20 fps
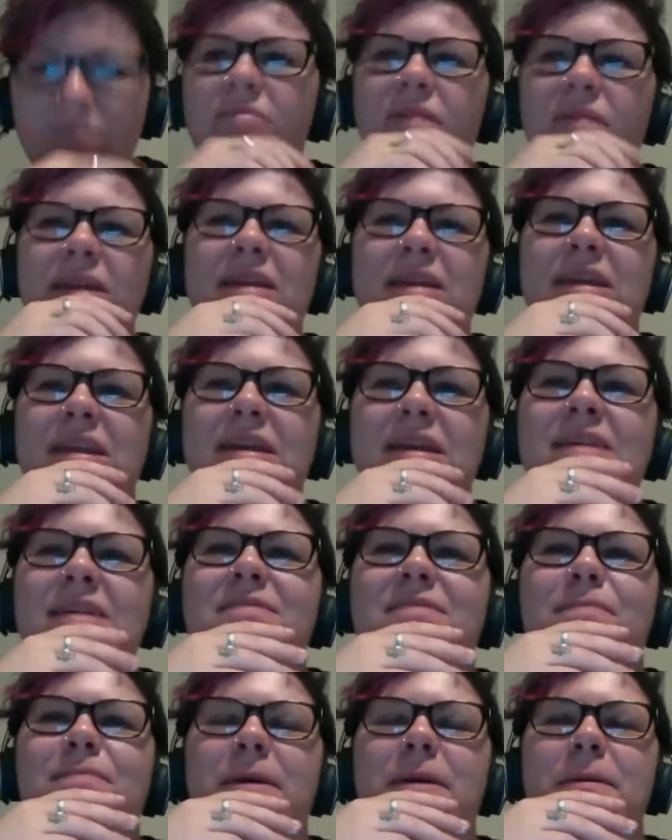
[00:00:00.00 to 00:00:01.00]
It is,
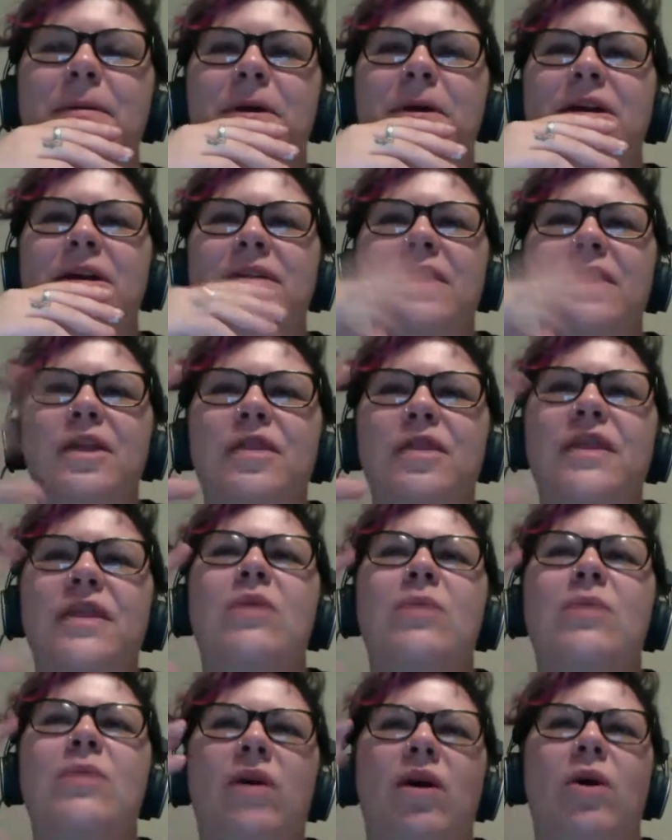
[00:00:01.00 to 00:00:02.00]
but the thing
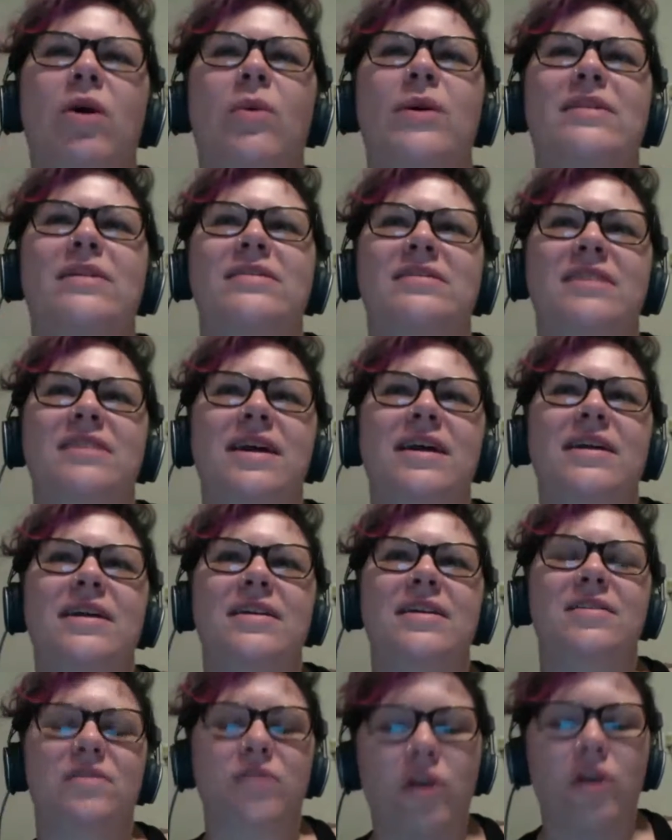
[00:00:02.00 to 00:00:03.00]
we always say
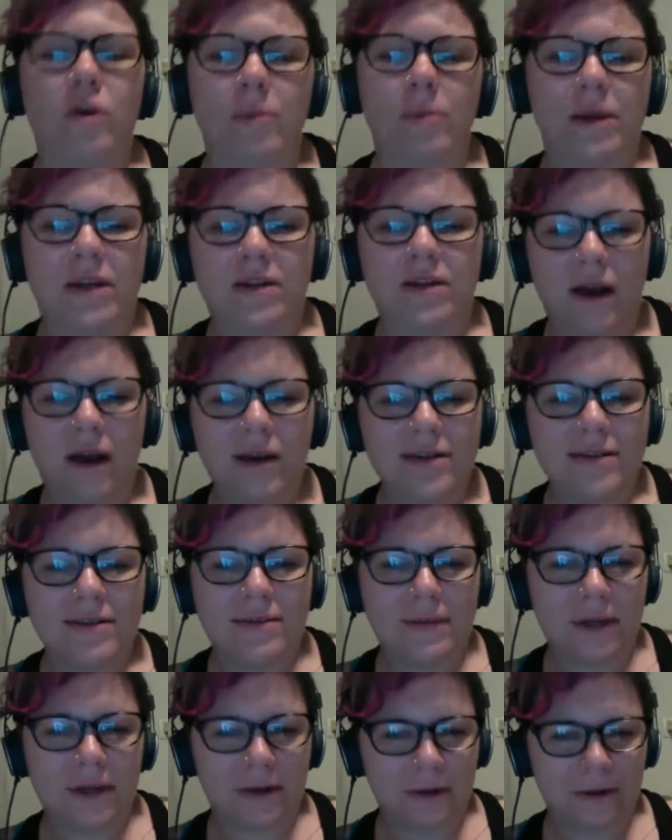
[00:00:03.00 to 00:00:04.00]
is nobody talks
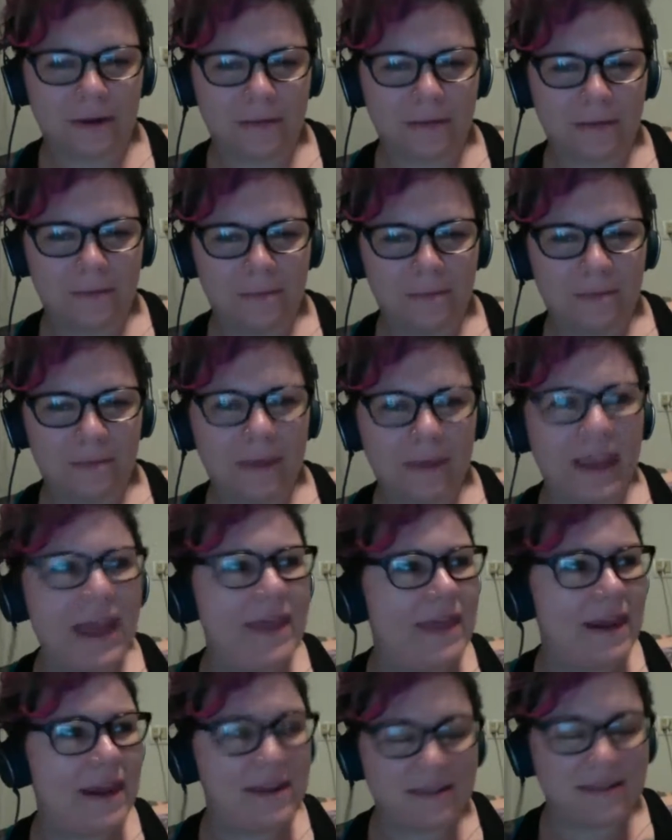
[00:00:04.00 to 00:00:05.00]
about it, and
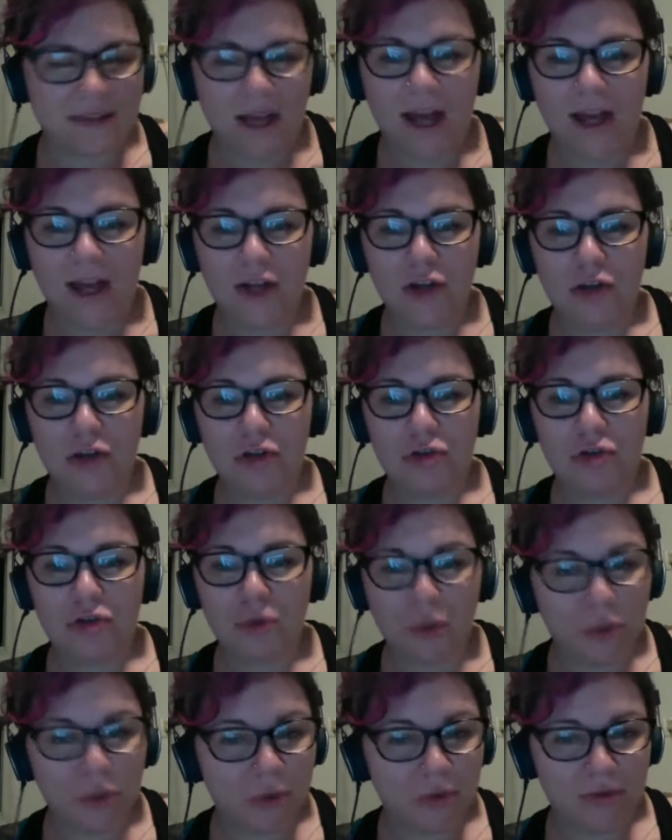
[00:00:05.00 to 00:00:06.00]
that is not
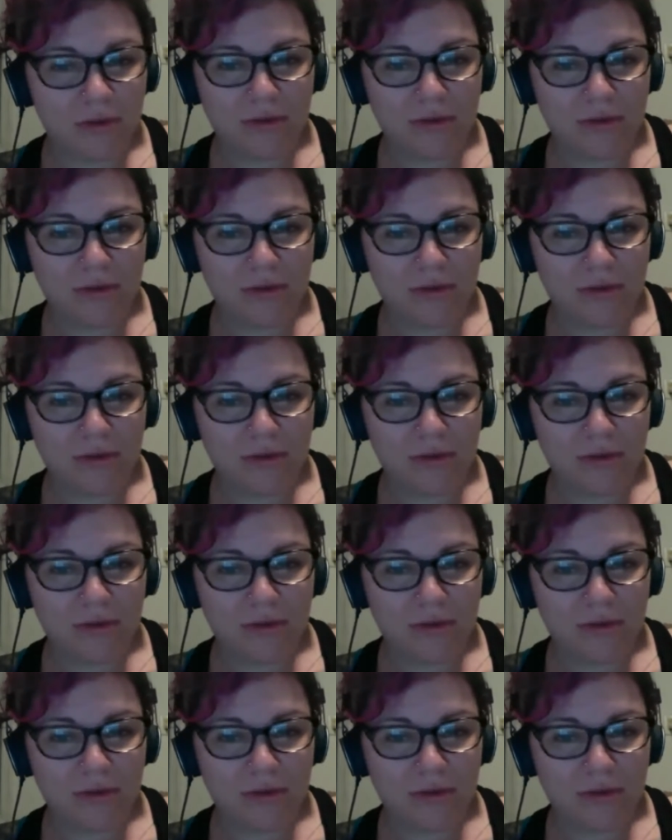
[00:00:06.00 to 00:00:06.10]
true.